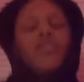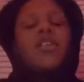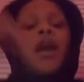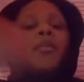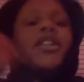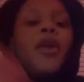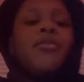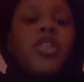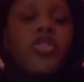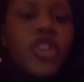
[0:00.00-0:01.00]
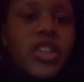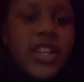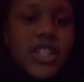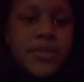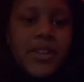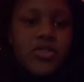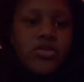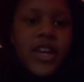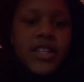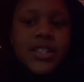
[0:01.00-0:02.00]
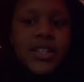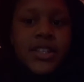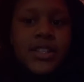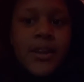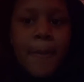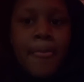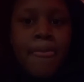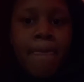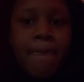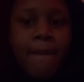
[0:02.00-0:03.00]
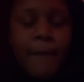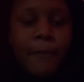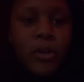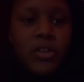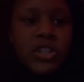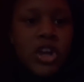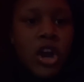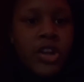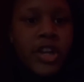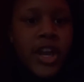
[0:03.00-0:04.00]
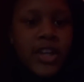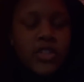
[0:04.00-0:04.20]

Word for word: Comment down below who y'all think the special guest is, and we're gonna see y'all in the next